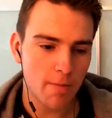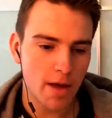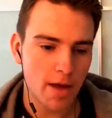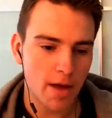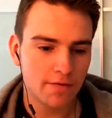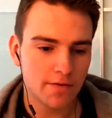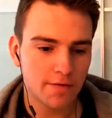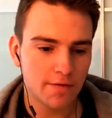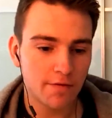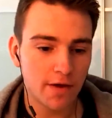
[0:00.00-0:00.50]

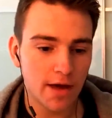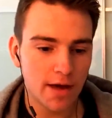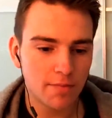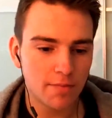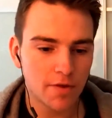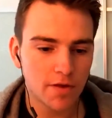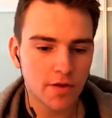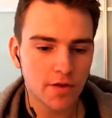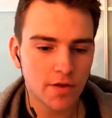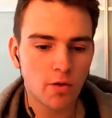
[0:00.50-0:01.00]
And for him
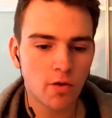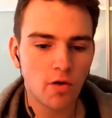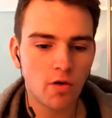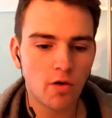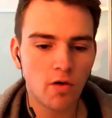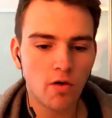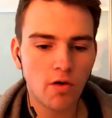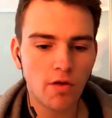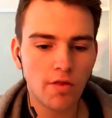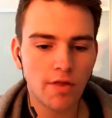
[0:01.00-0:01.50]
to
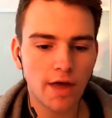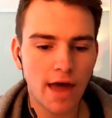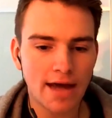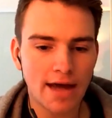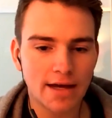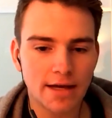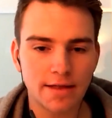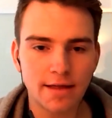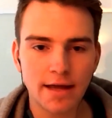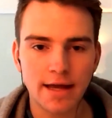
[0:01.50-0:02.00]
score the
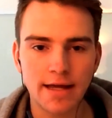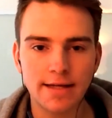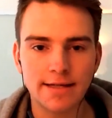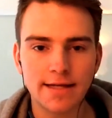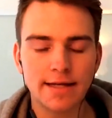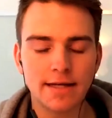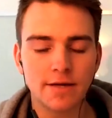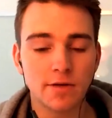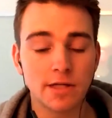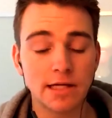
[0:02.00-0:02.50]
header that he
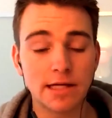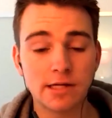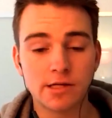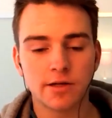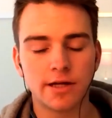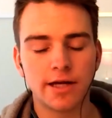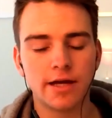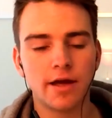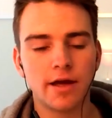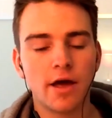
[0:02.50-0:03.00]
did, it was
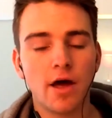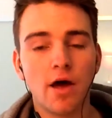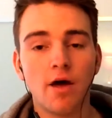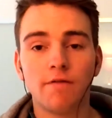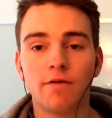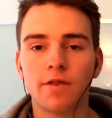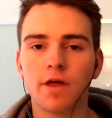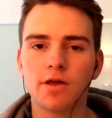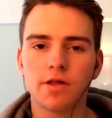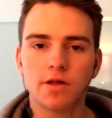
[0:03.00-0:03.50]
literally,
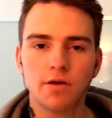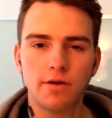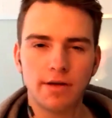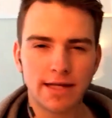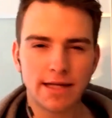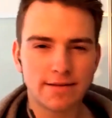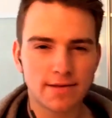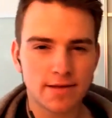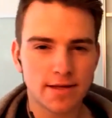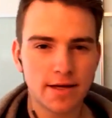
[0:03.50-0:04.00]
for those of you who
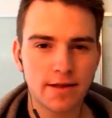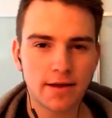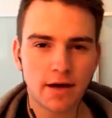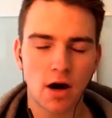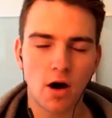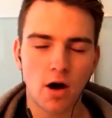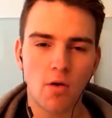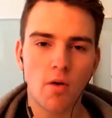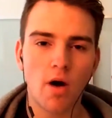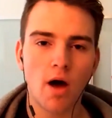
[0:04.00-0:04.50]
didn't see the
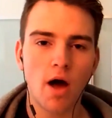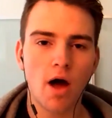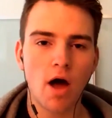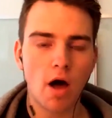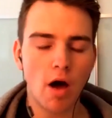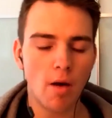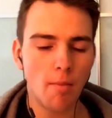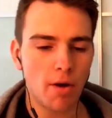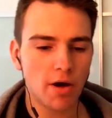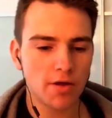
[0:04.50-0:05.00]
goal,
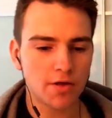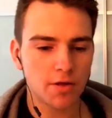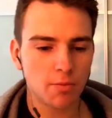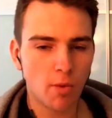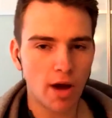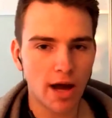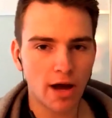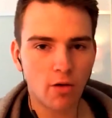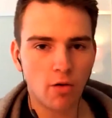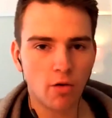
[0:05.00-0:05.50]
Martin
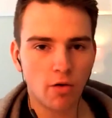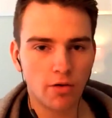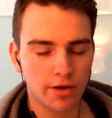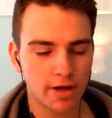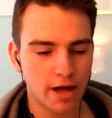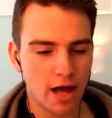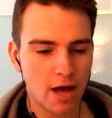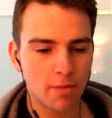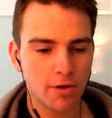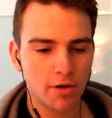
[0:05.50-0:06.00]
Waghorn
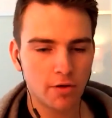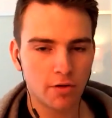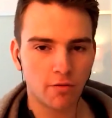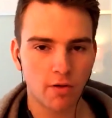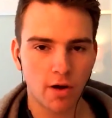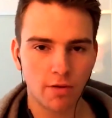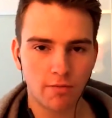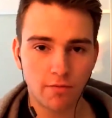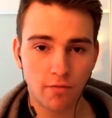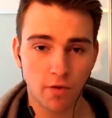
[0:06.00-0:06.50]
came in on the
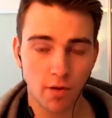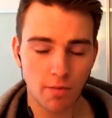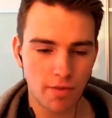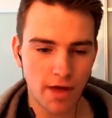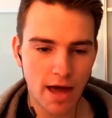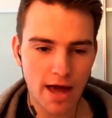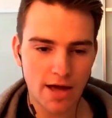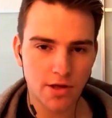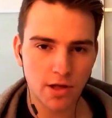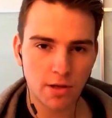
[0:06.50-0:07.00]
run from
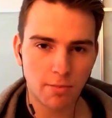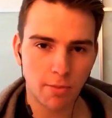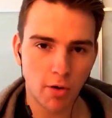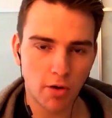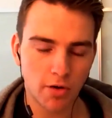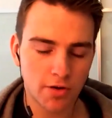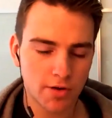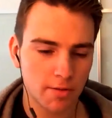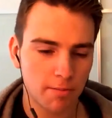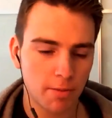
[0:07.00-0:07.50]
the edge of the
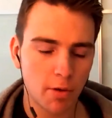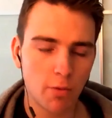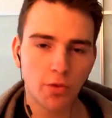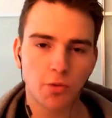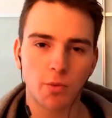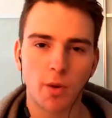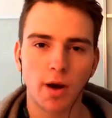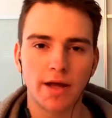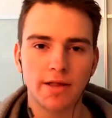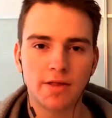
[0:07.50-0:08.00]
box. The ball
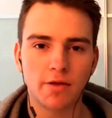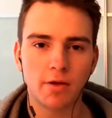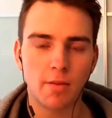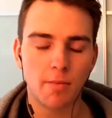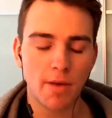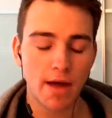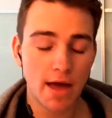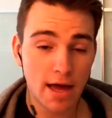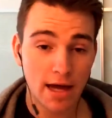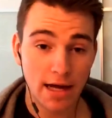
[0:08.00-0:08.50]
was swung into
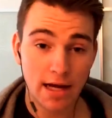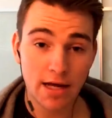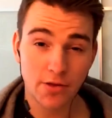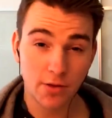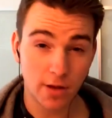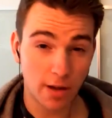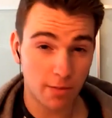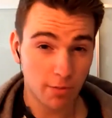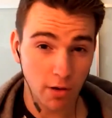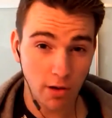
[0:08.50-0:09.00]
him.
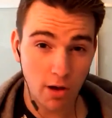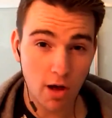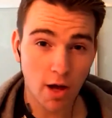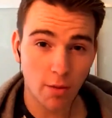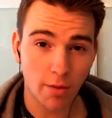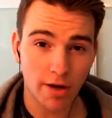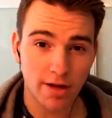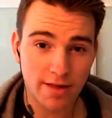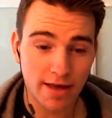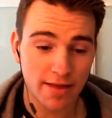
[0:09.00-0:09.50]
Literally, I'm not
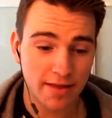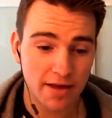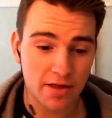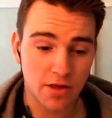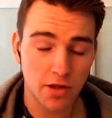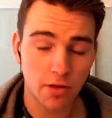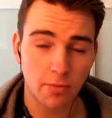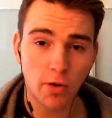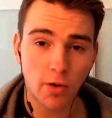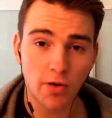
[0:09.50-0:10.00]
lying when I say the
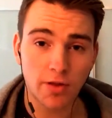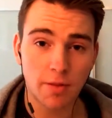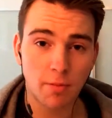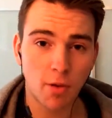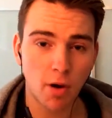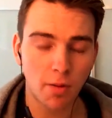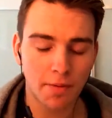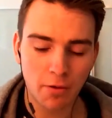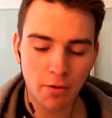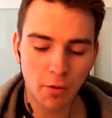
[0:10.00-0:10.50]
edge of the box. He
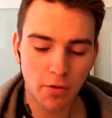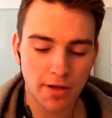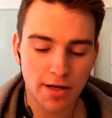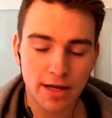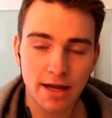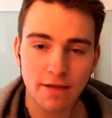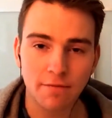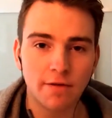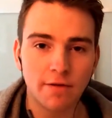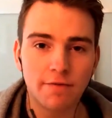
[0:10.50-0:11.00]
probably
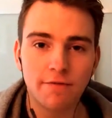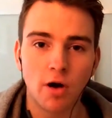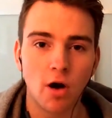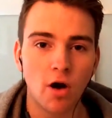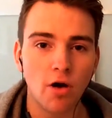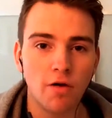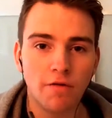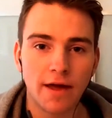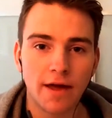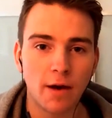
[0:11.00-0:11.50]
wasn't even a foot
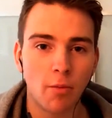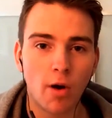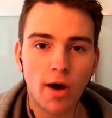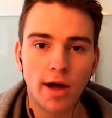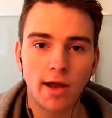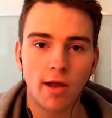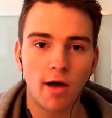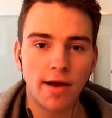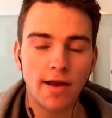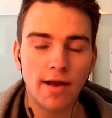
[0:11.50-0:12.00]
over that white line.